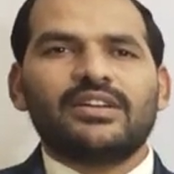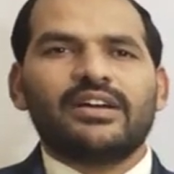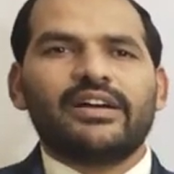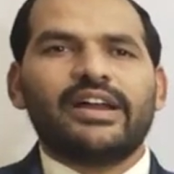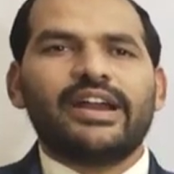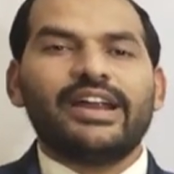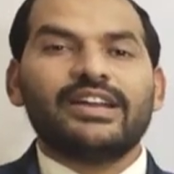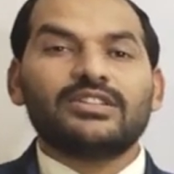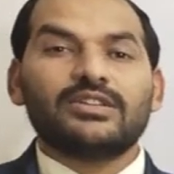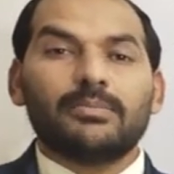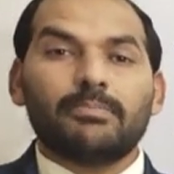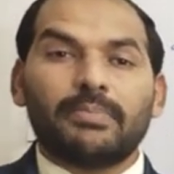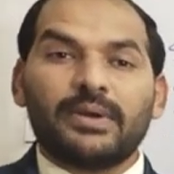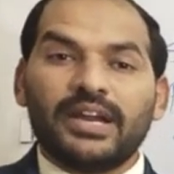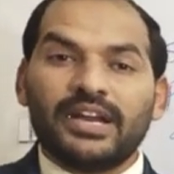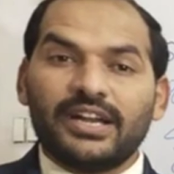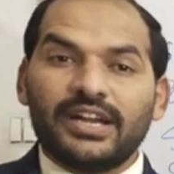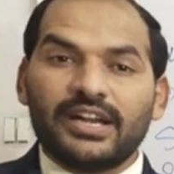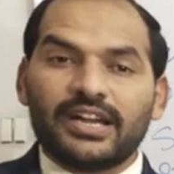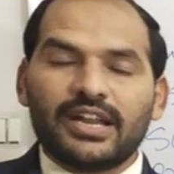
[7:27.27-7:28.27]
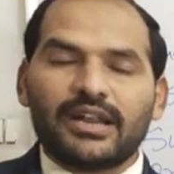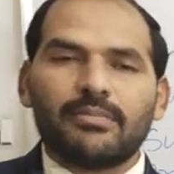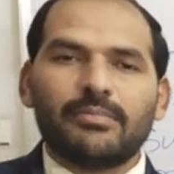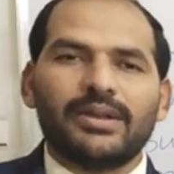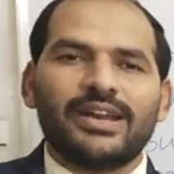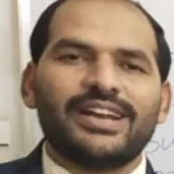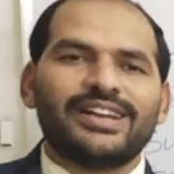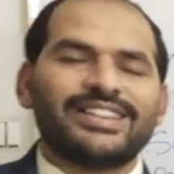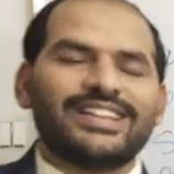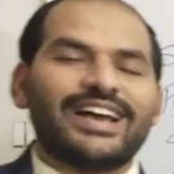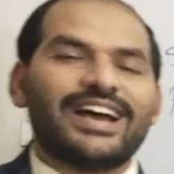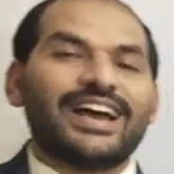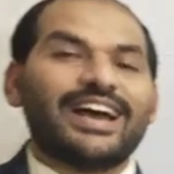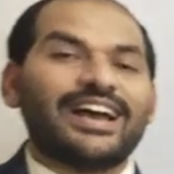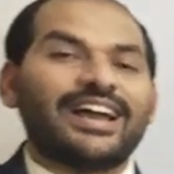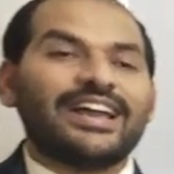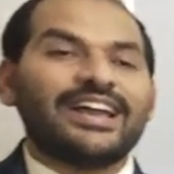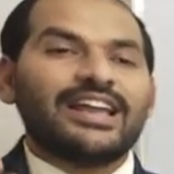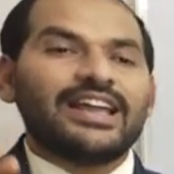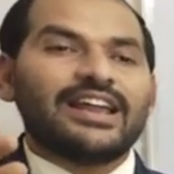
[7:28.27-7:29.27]
Alright, so predeterminate
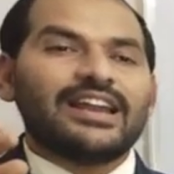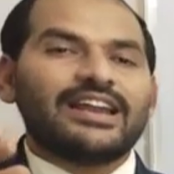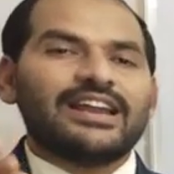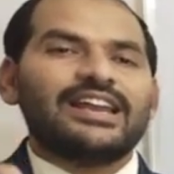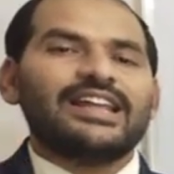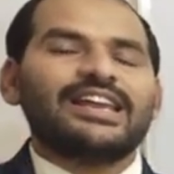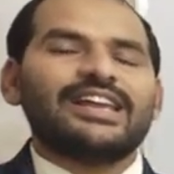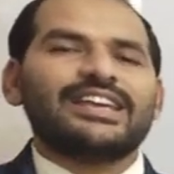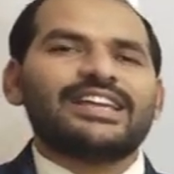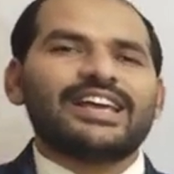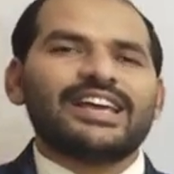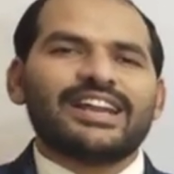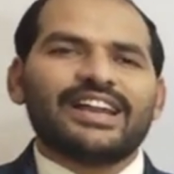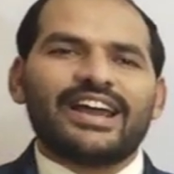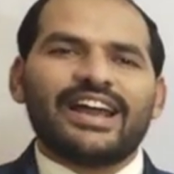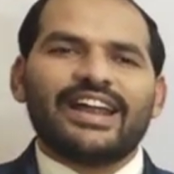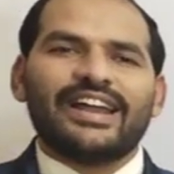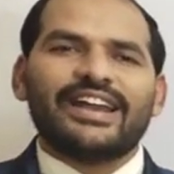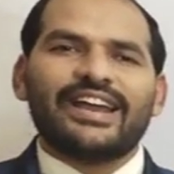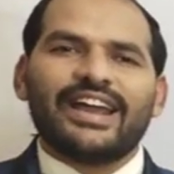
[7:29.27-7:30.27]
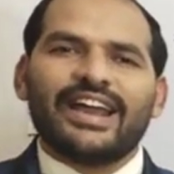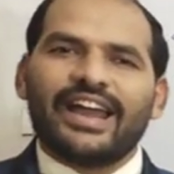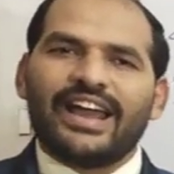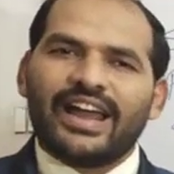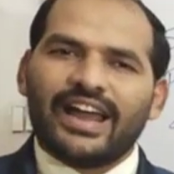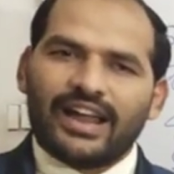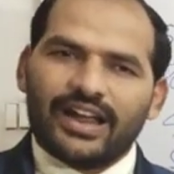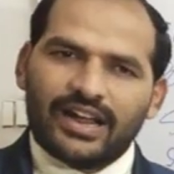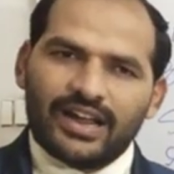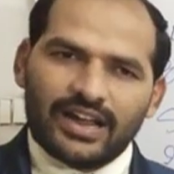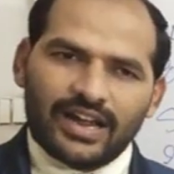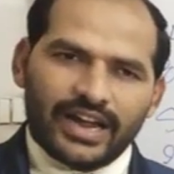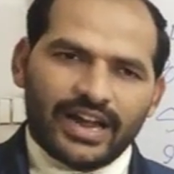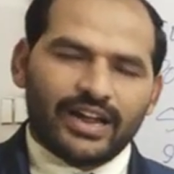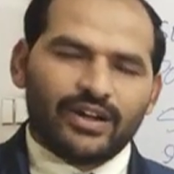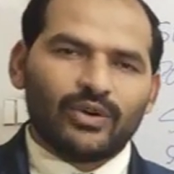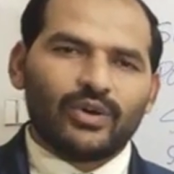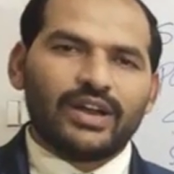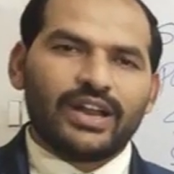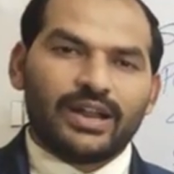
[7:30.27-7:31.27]
the linear and
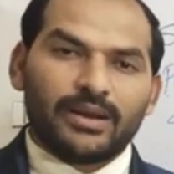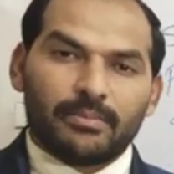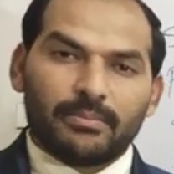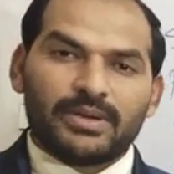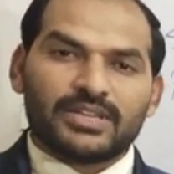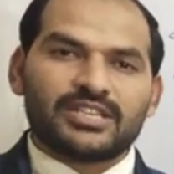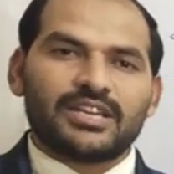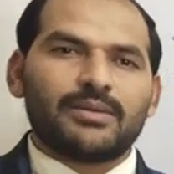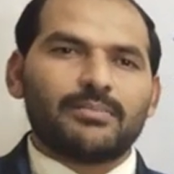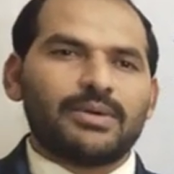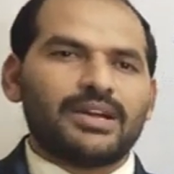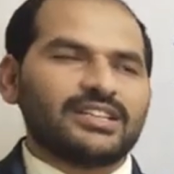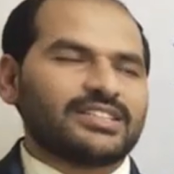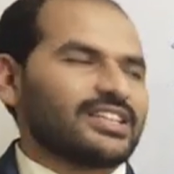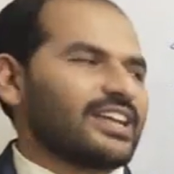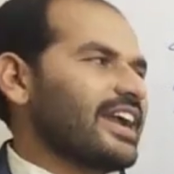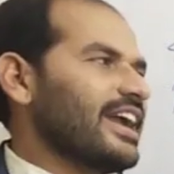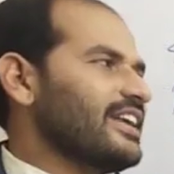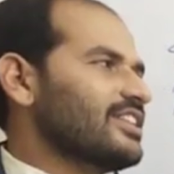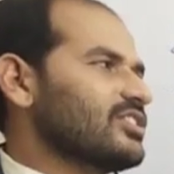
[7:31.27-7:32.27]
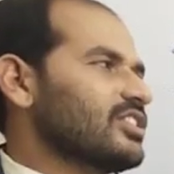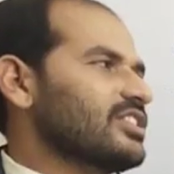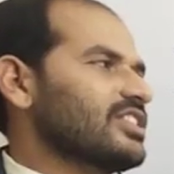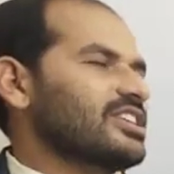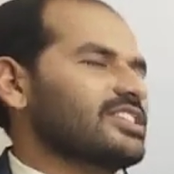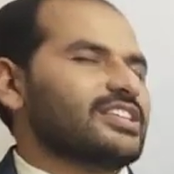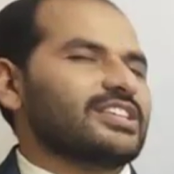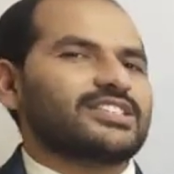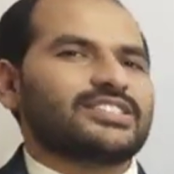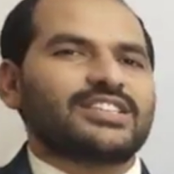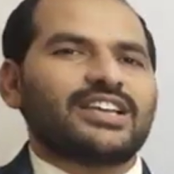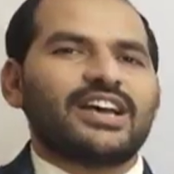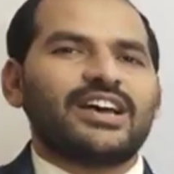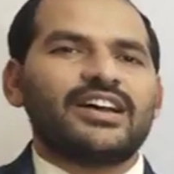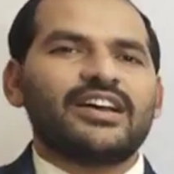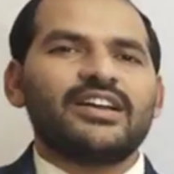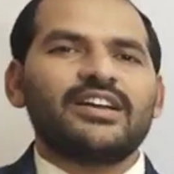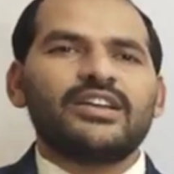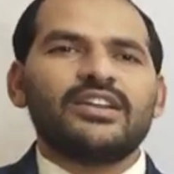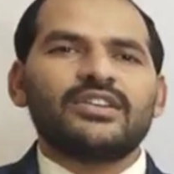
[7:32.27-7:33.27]
angular measurements, right. So this is
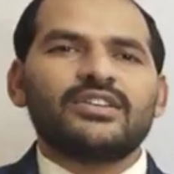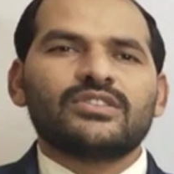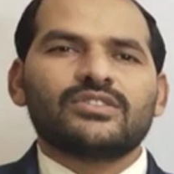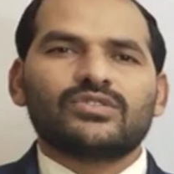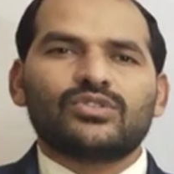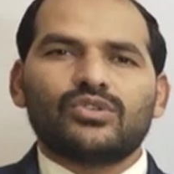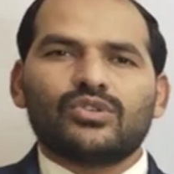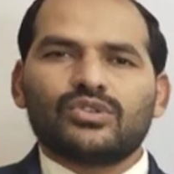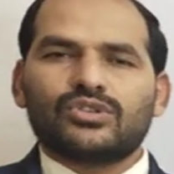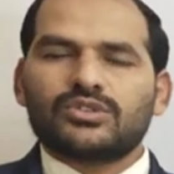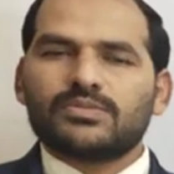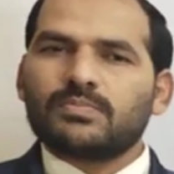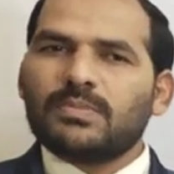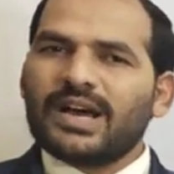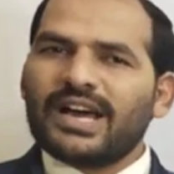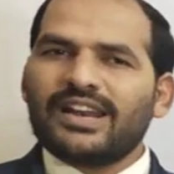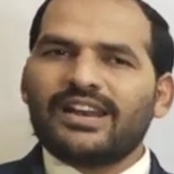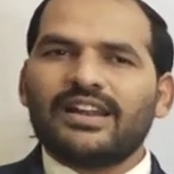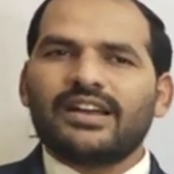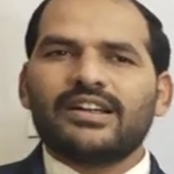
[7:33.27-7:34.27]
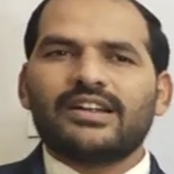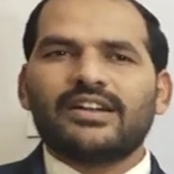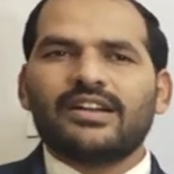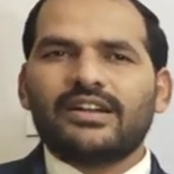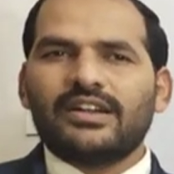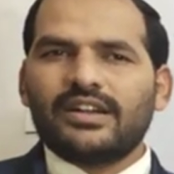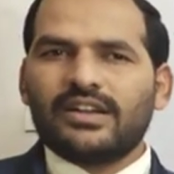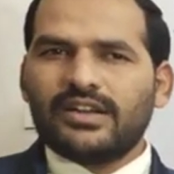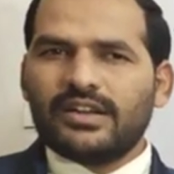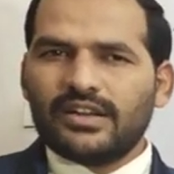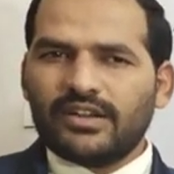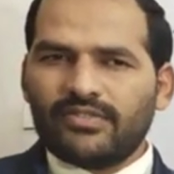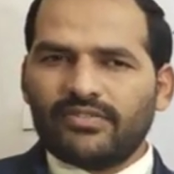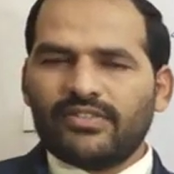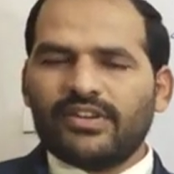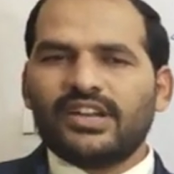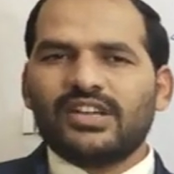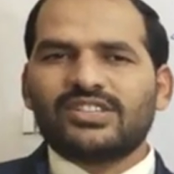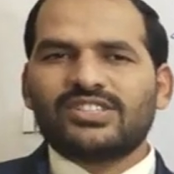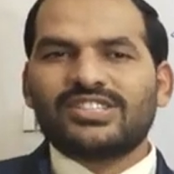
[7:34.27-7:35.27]
a small
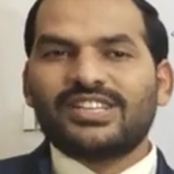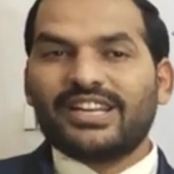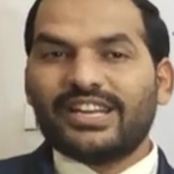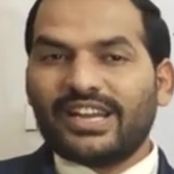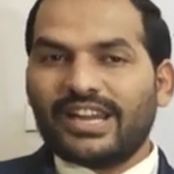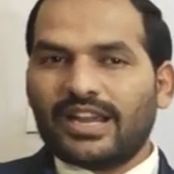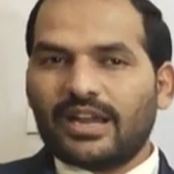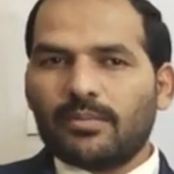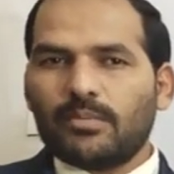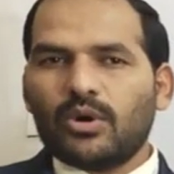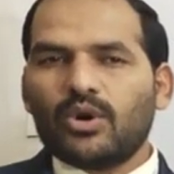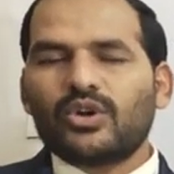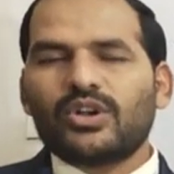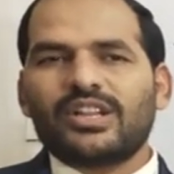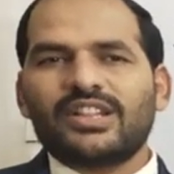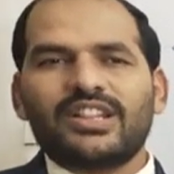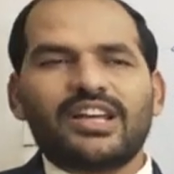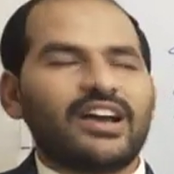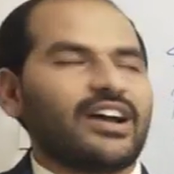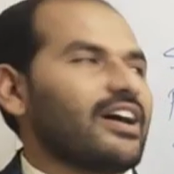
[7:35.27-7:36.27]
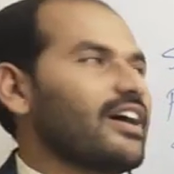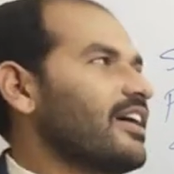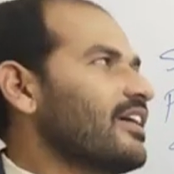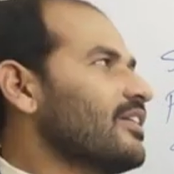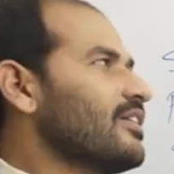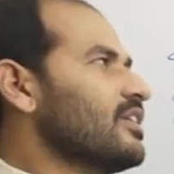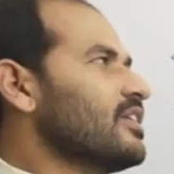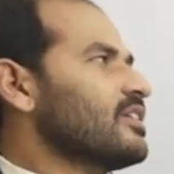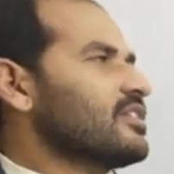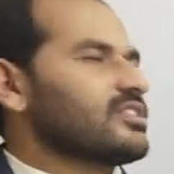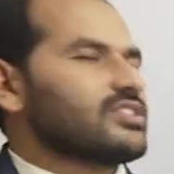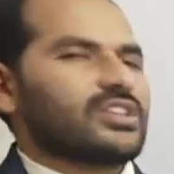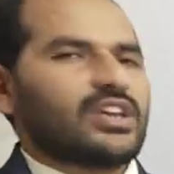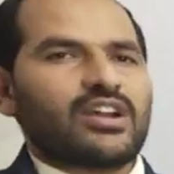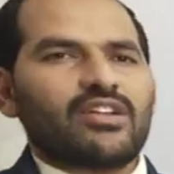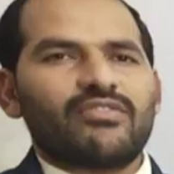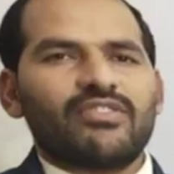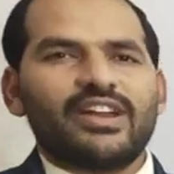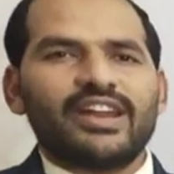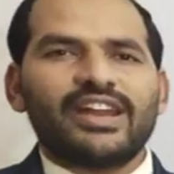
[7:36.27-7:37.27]
definition about the
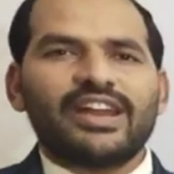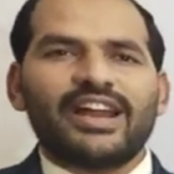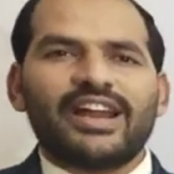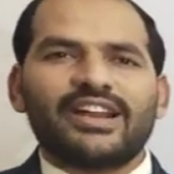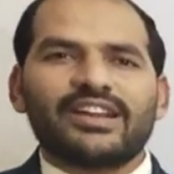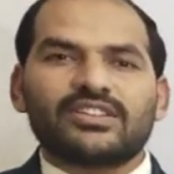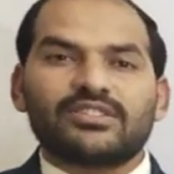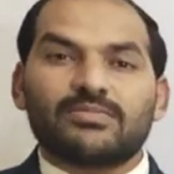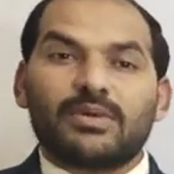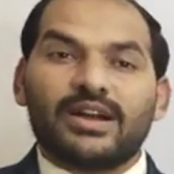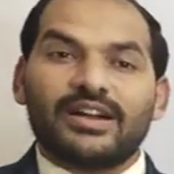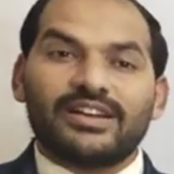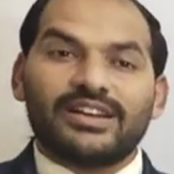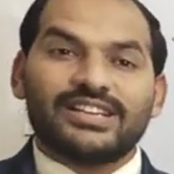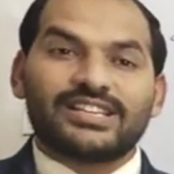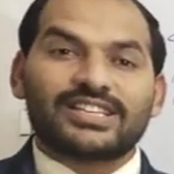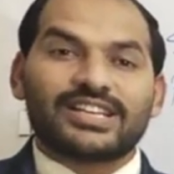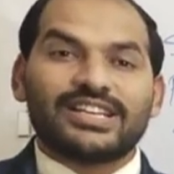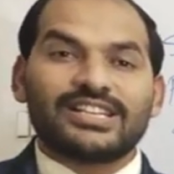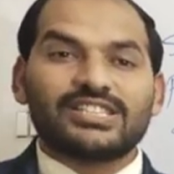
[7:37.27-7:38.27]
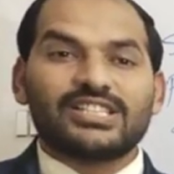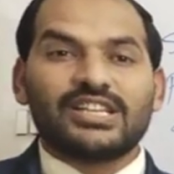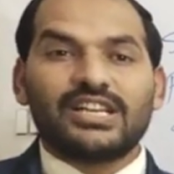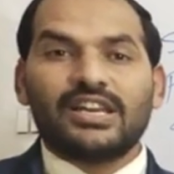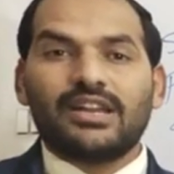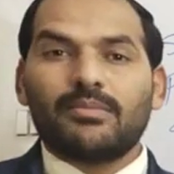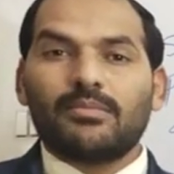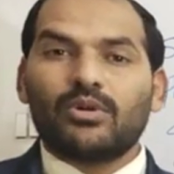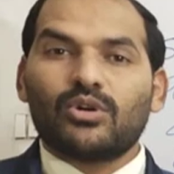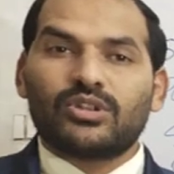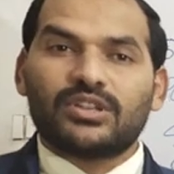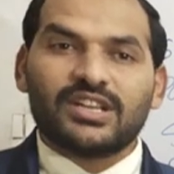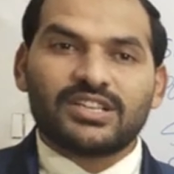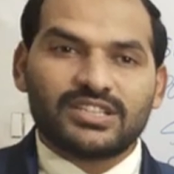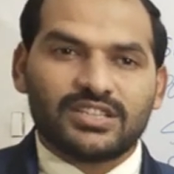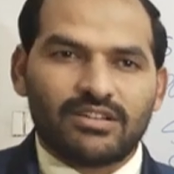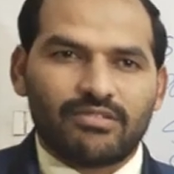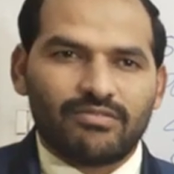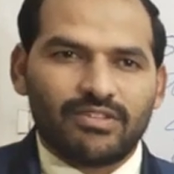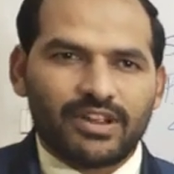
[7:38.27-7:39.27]
surveying and a small discussion about the
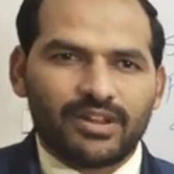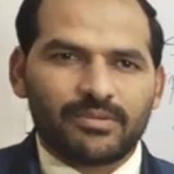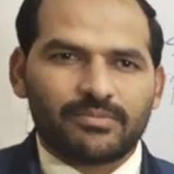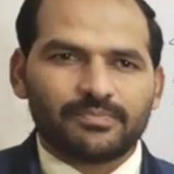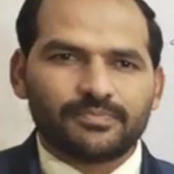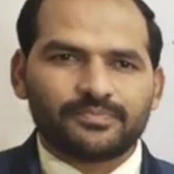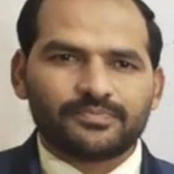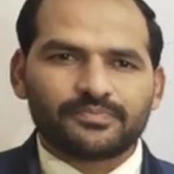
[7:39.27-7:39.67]
surveying.